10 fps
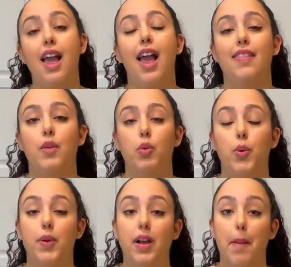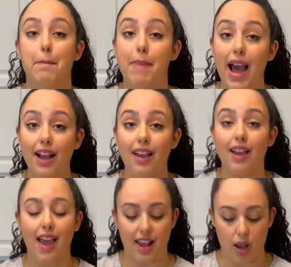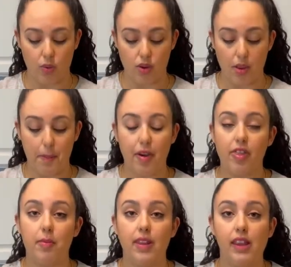and then we'll come back and I will put them in